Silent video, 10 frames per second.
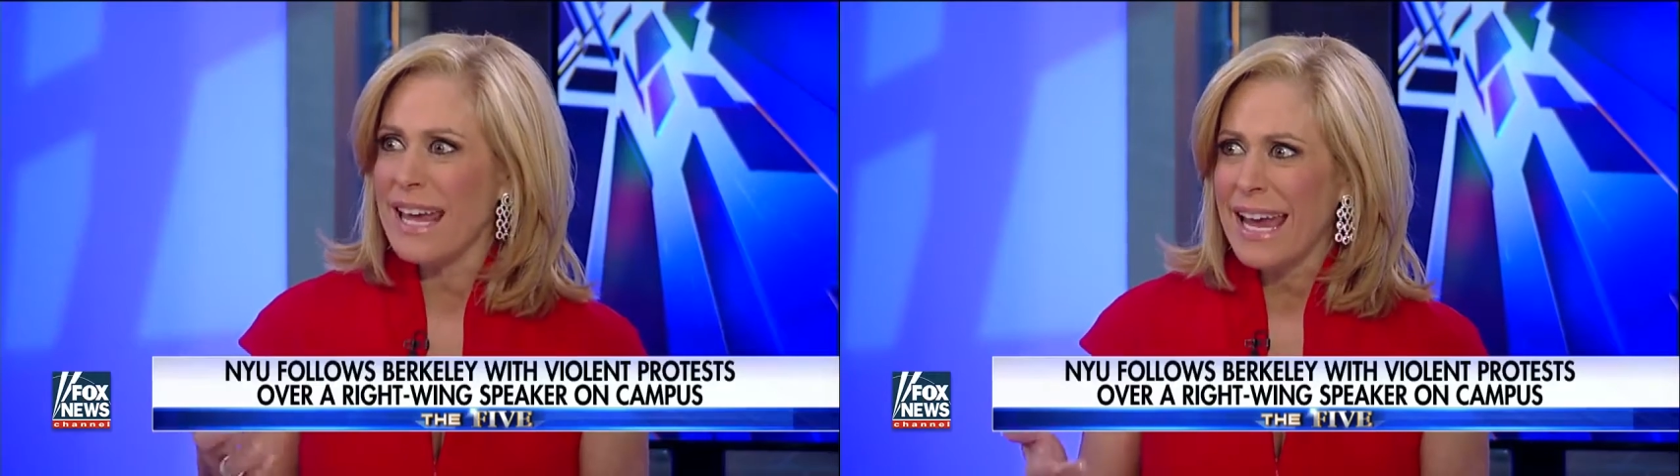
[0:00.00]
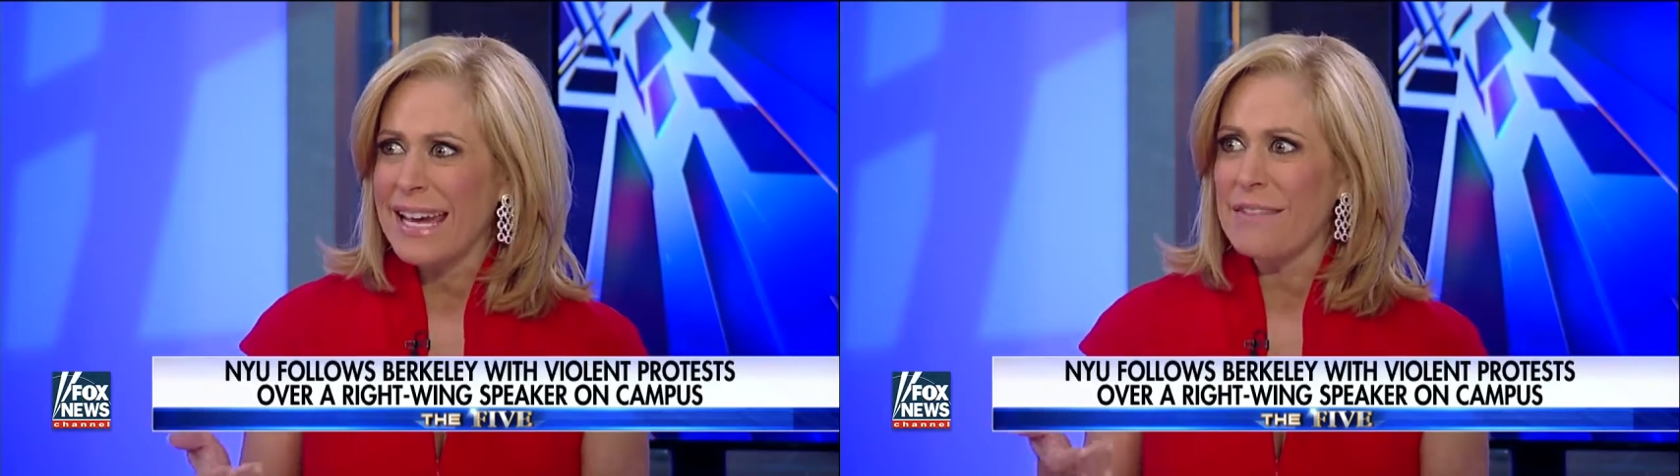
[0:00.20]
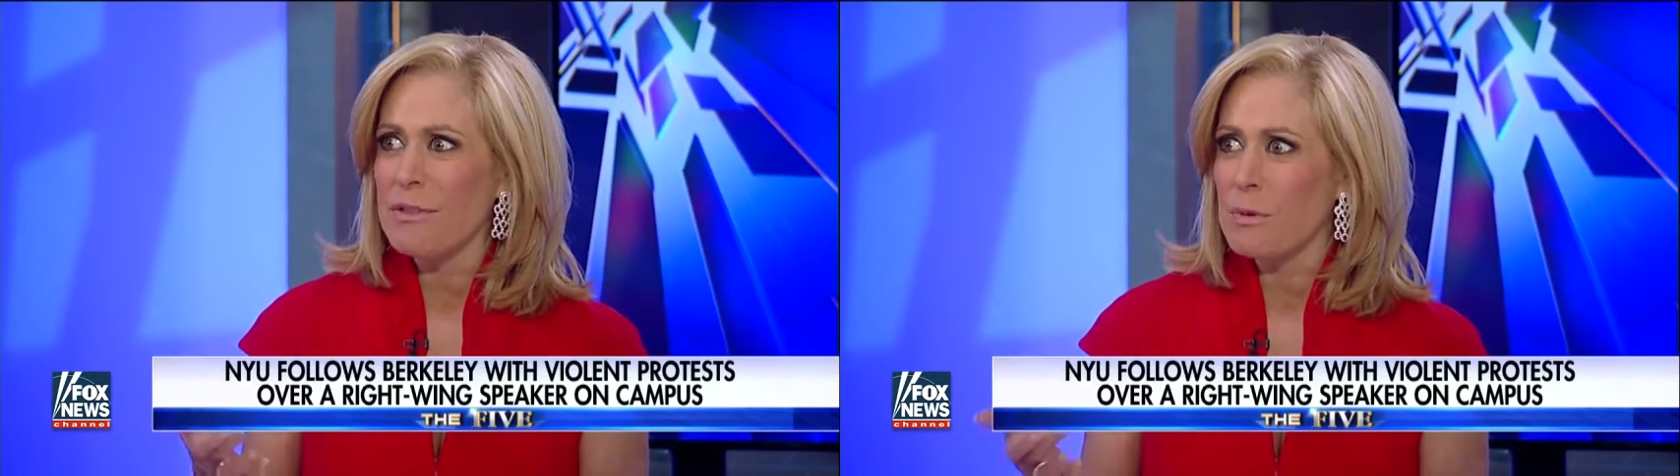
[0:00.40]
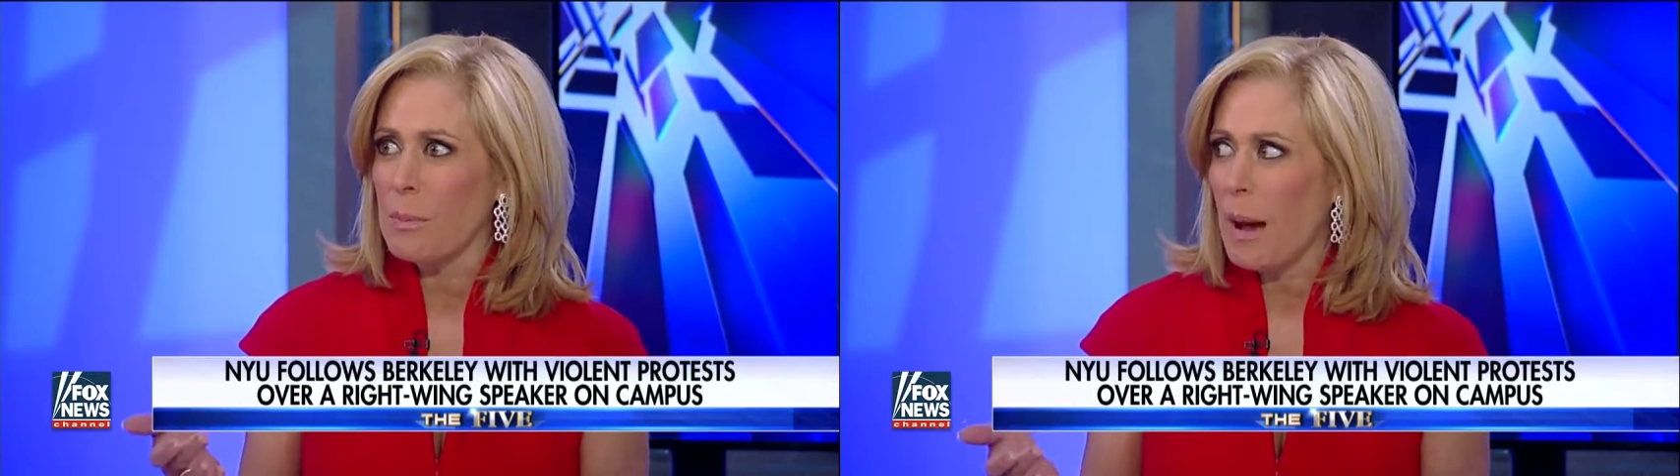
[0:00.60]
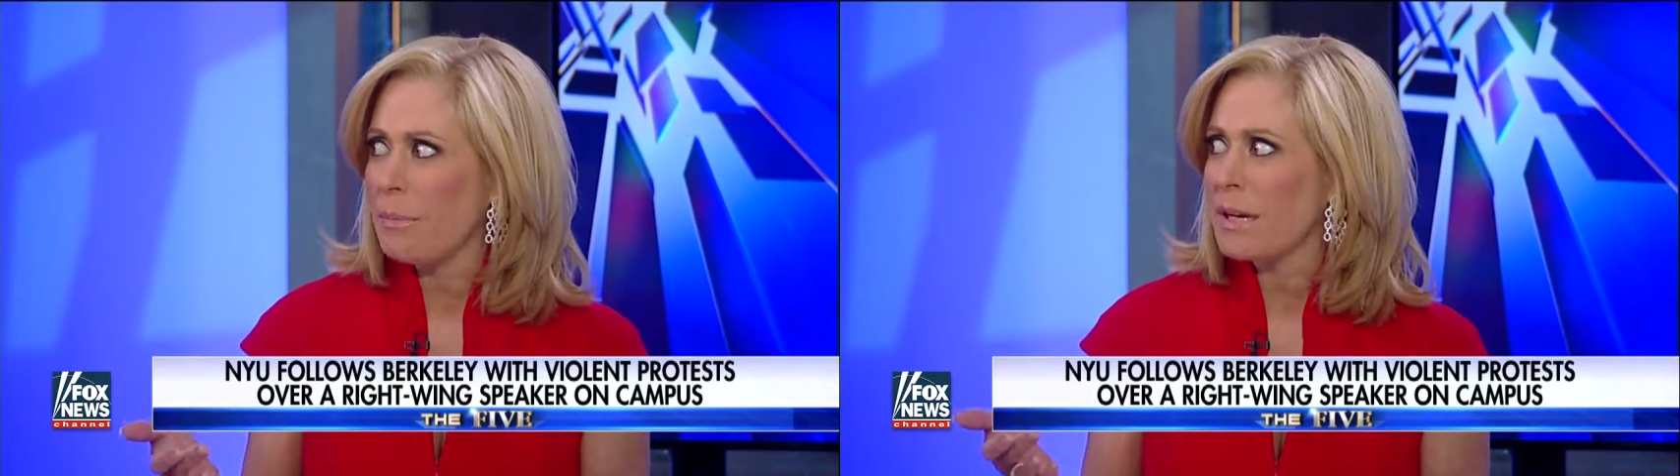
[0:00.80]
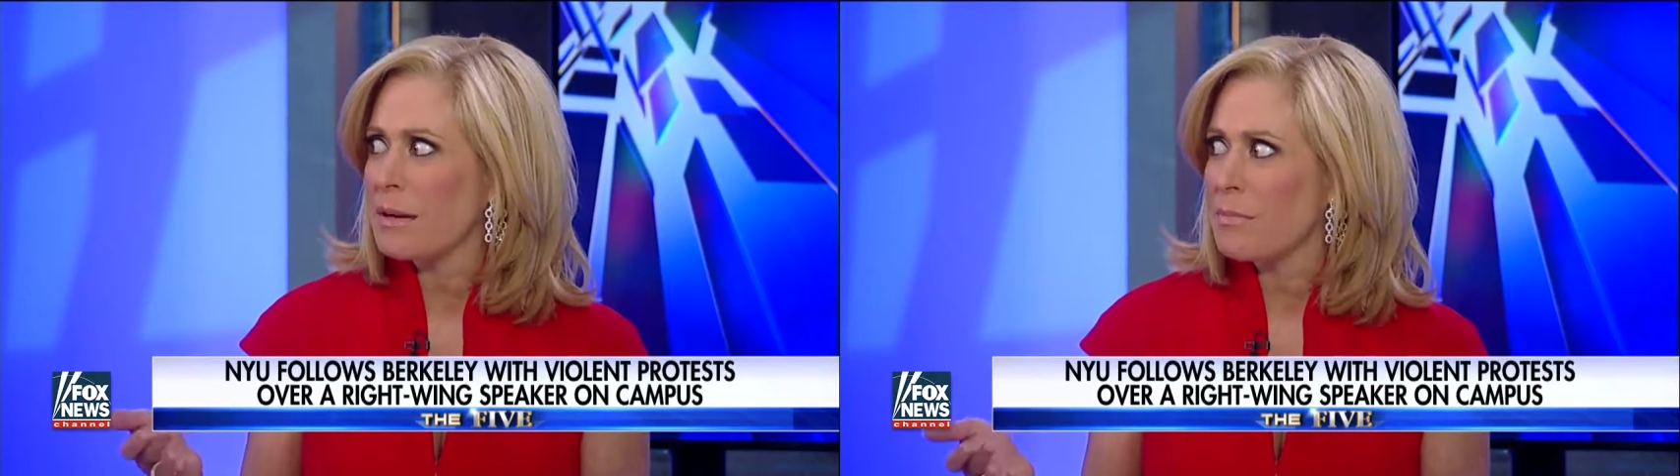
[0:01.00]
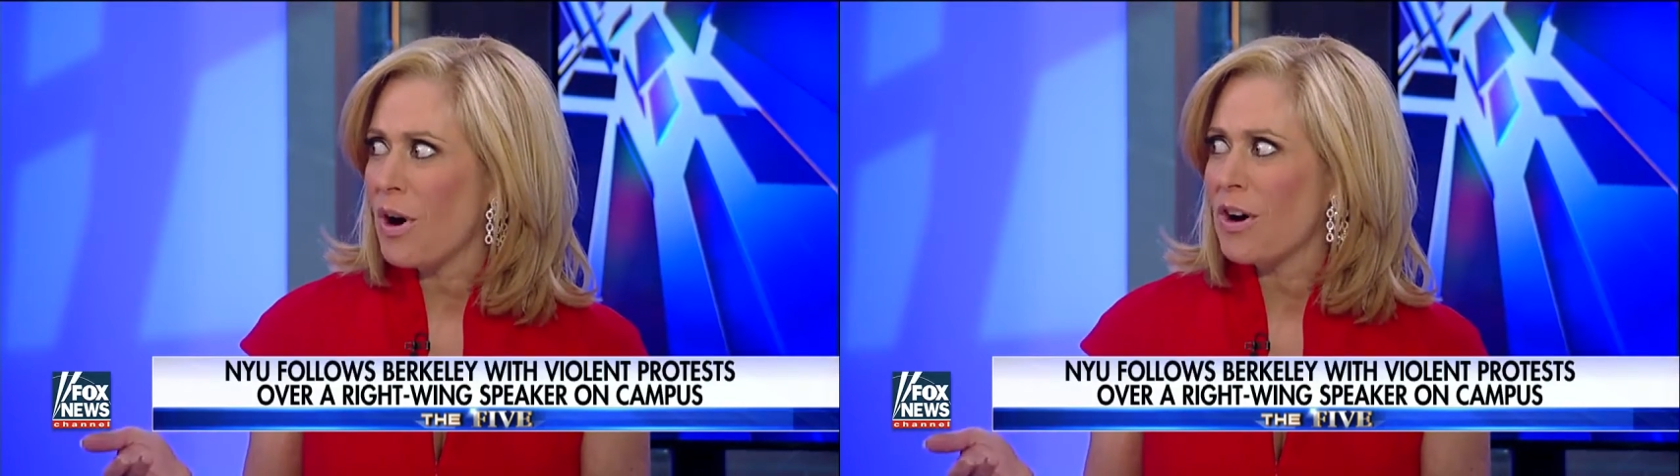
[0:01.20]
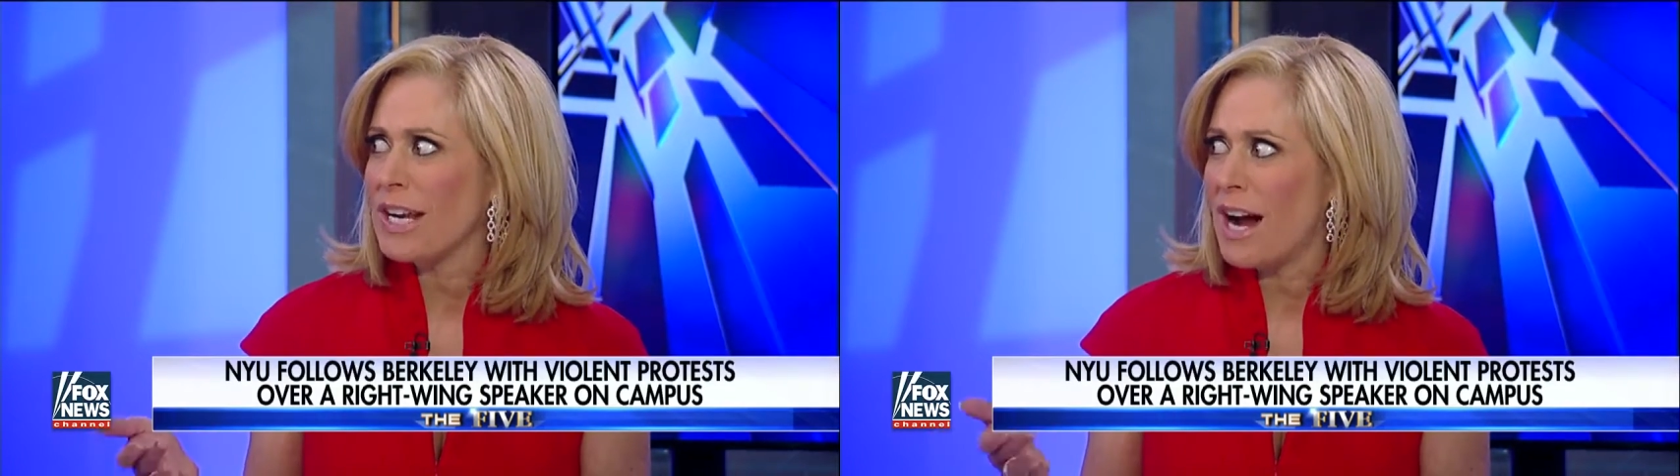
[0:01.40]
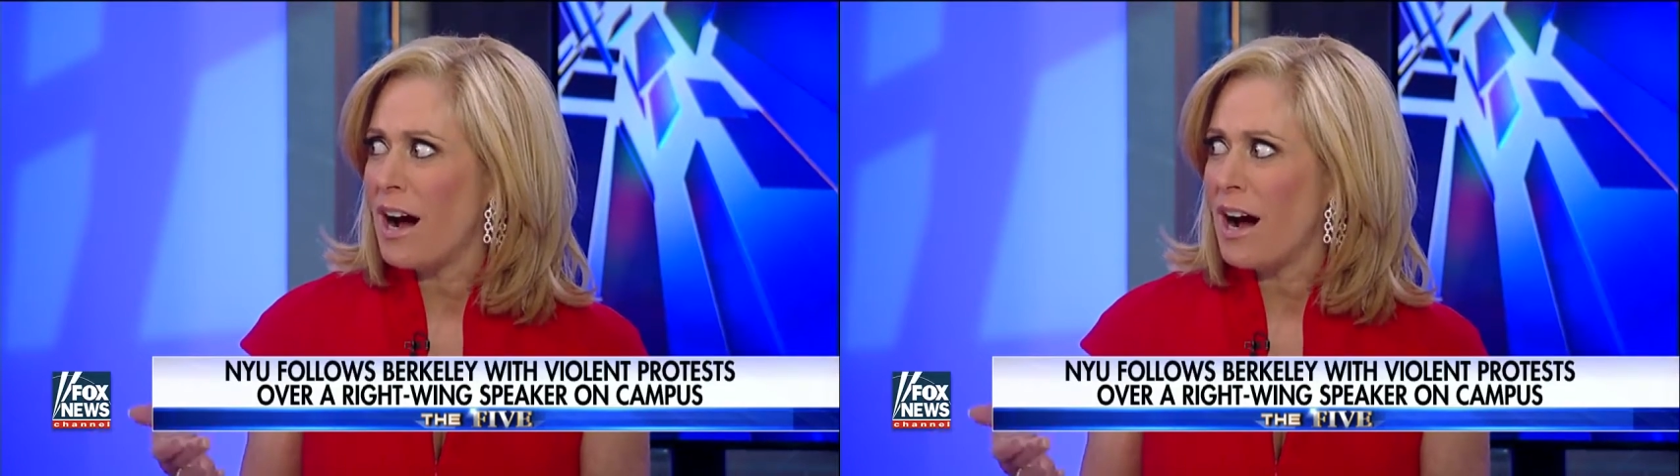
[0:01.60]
the head of the Republican Party